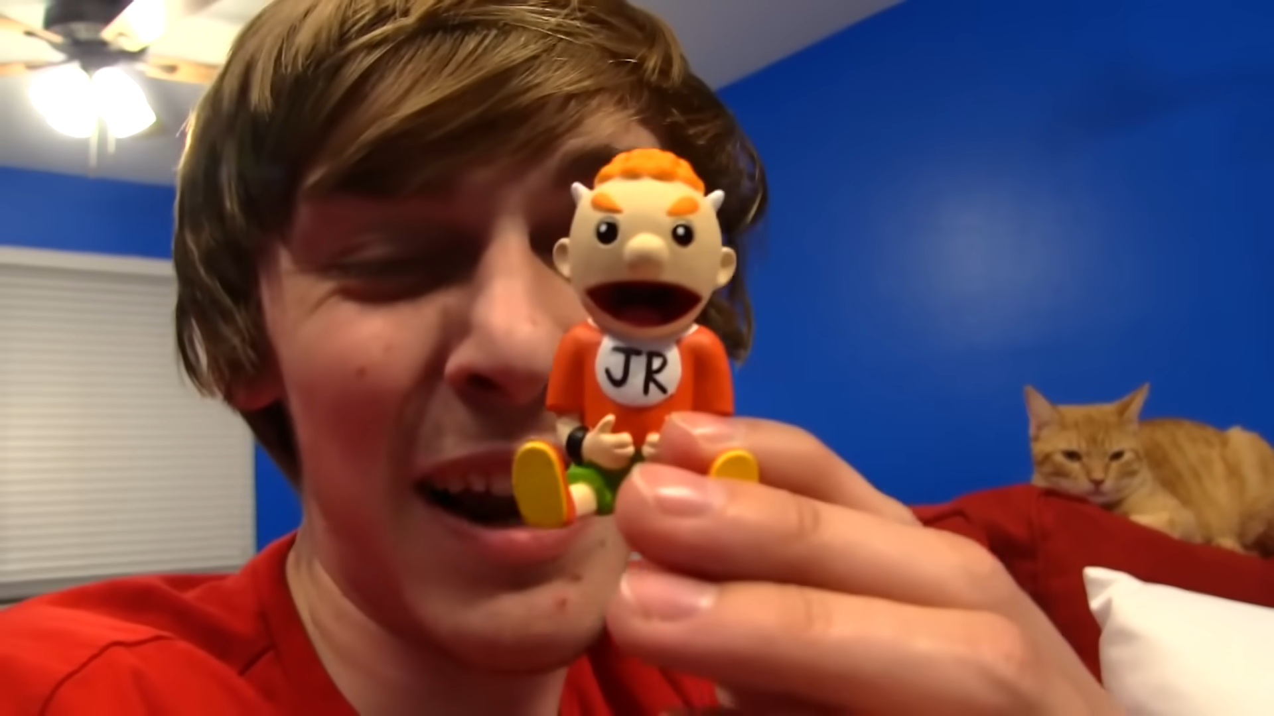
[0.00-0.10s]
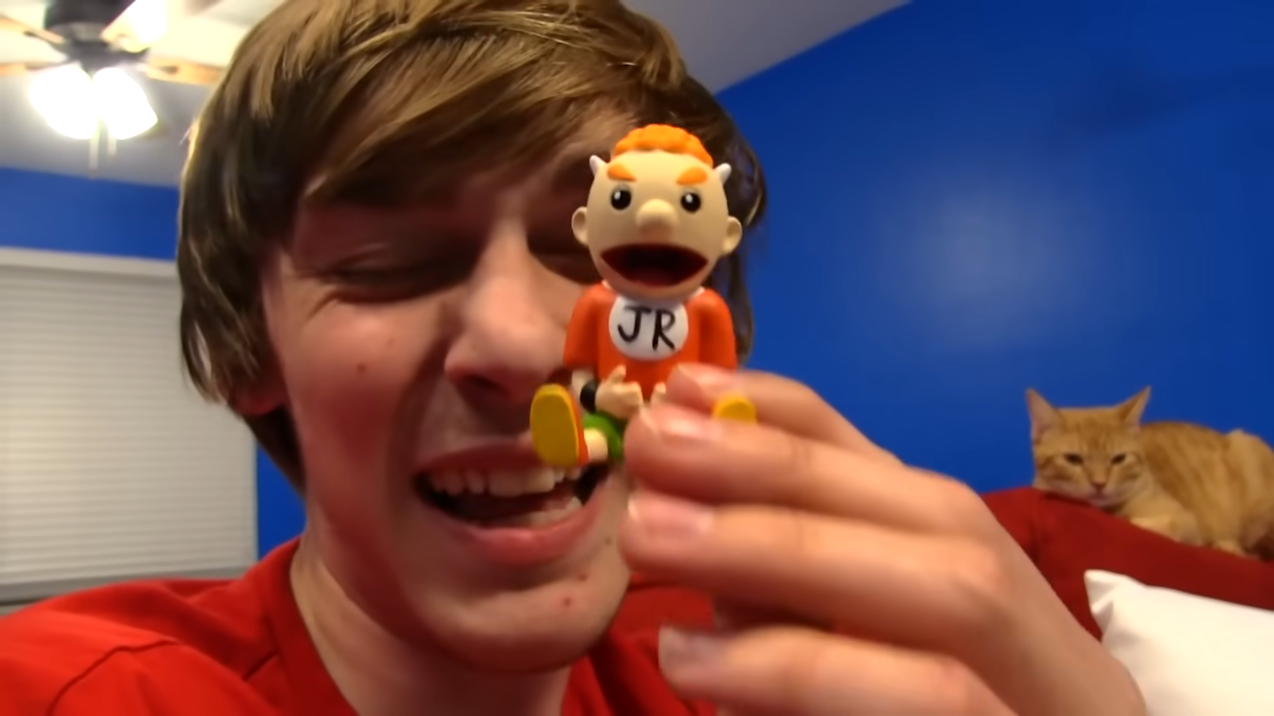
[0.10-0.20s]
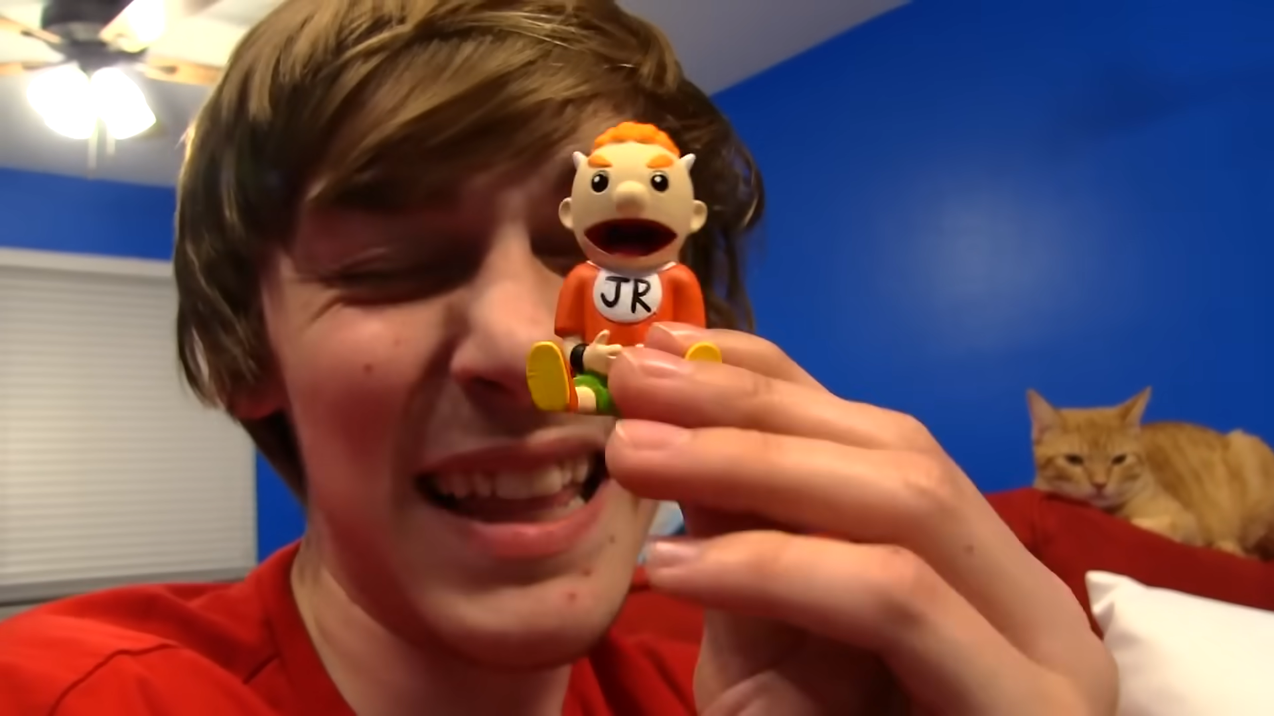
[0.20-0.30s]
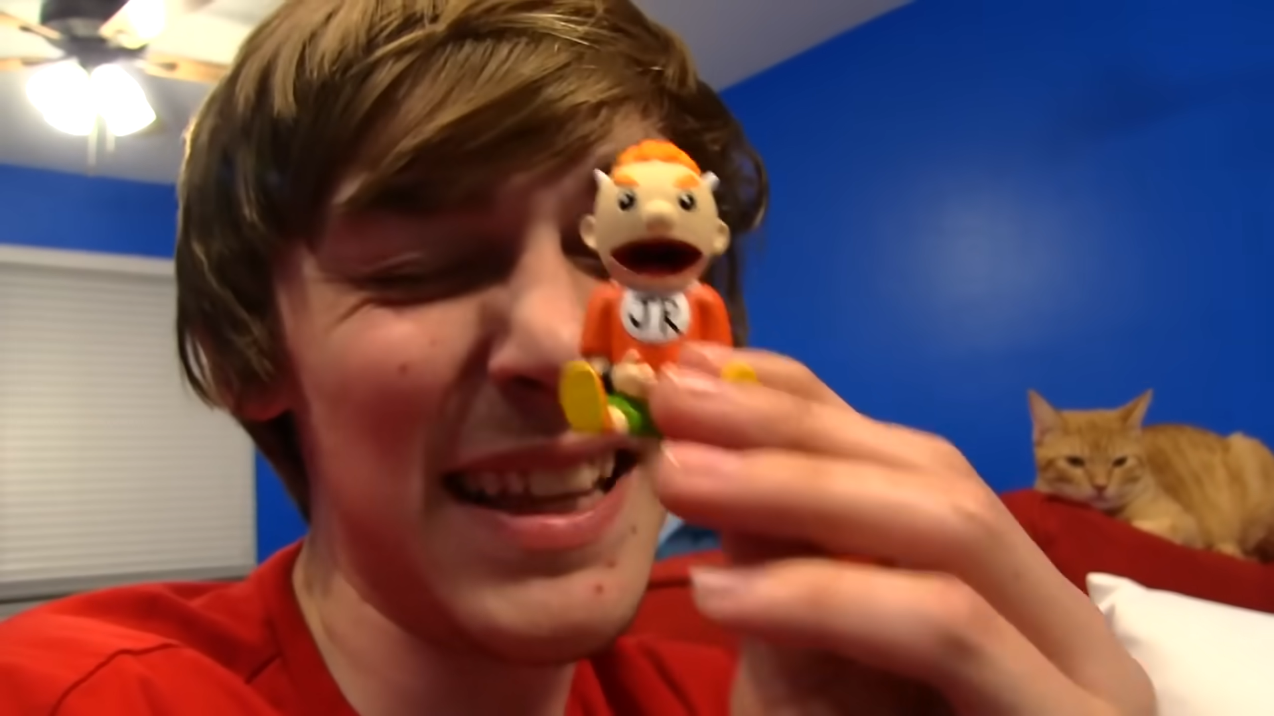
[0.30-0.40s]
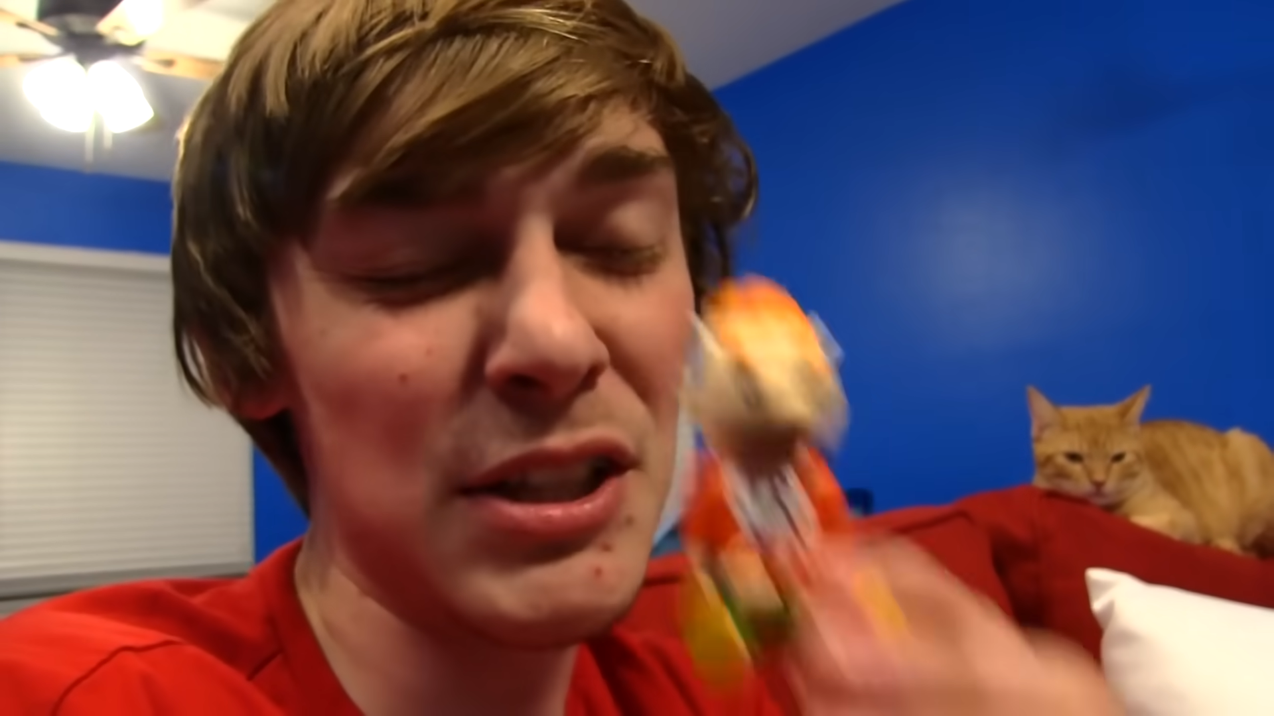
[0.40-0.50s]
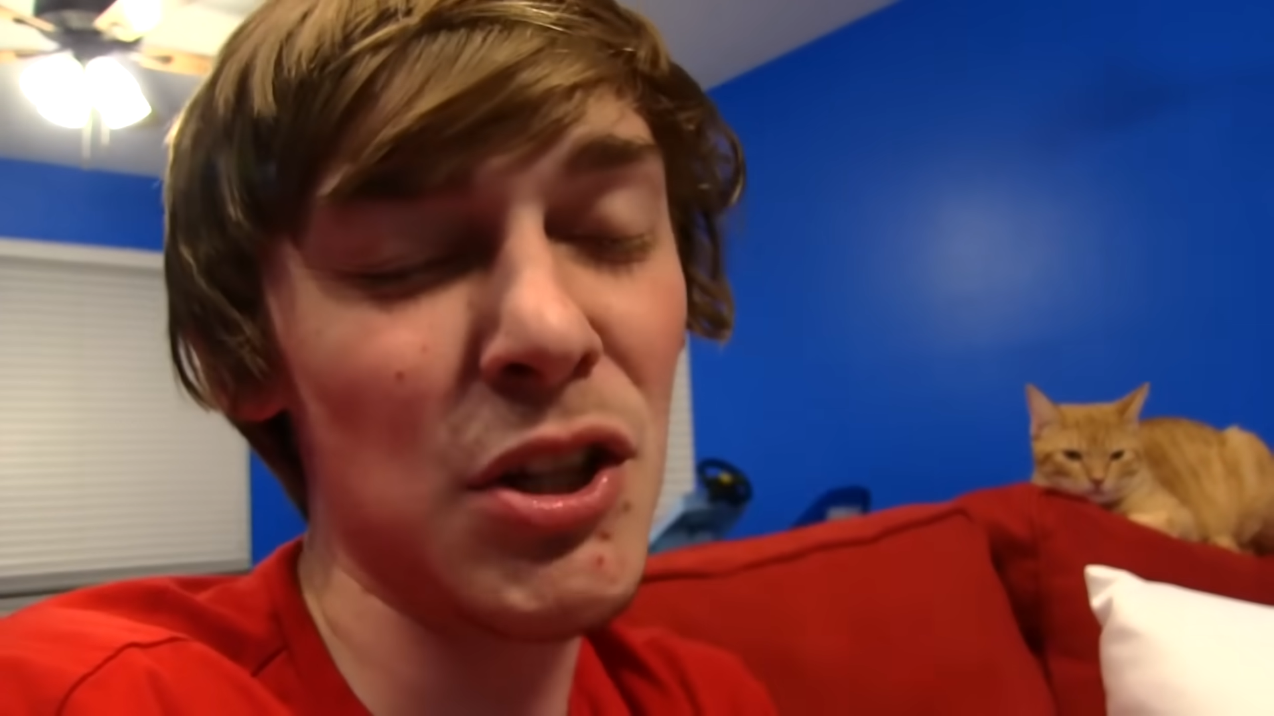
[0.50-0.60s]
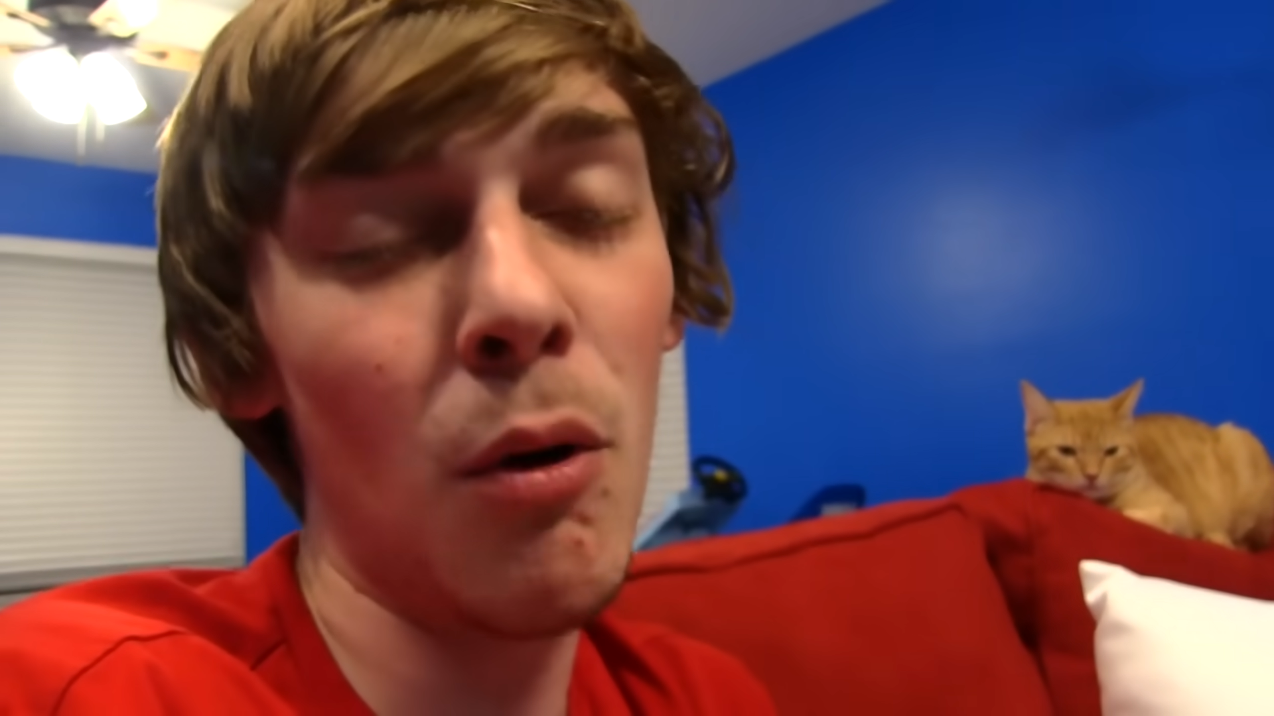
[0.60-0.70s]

and I think it's